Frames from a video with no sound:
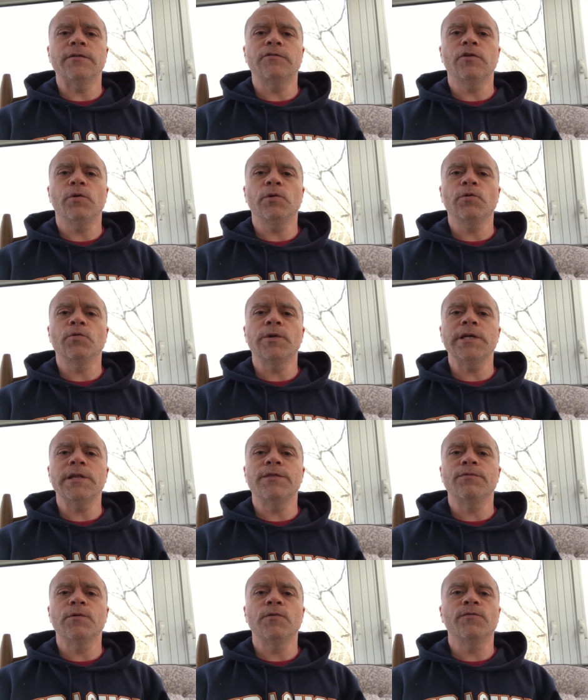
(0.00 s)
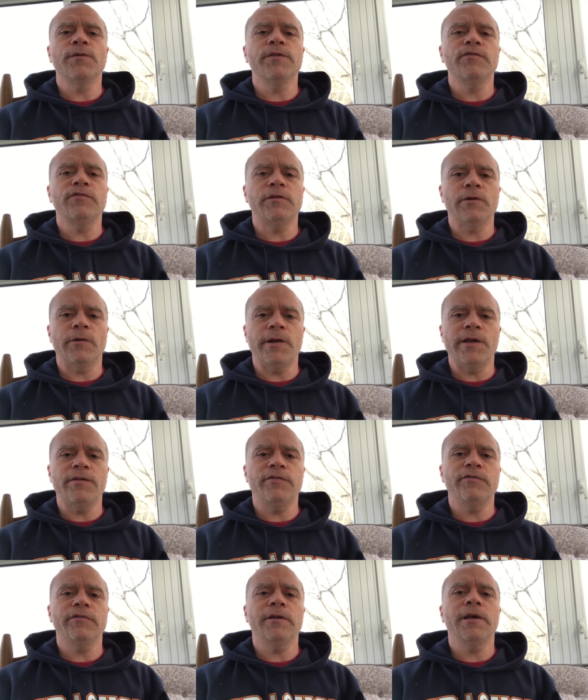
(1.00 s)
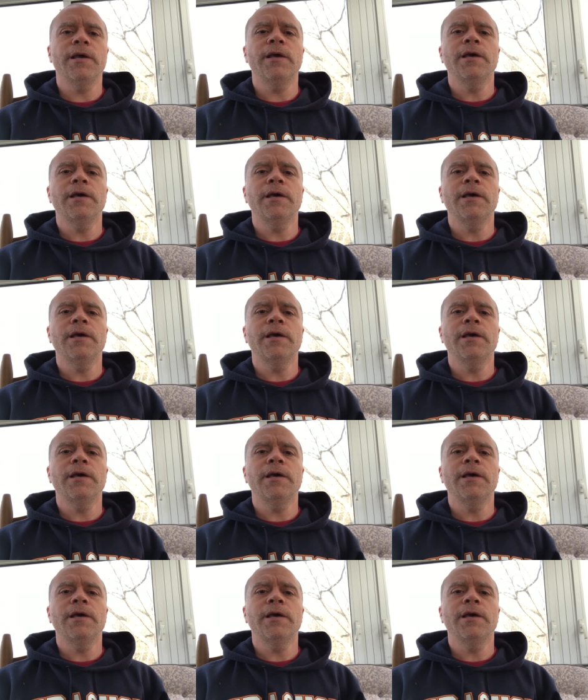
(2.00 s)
total read-through for the series,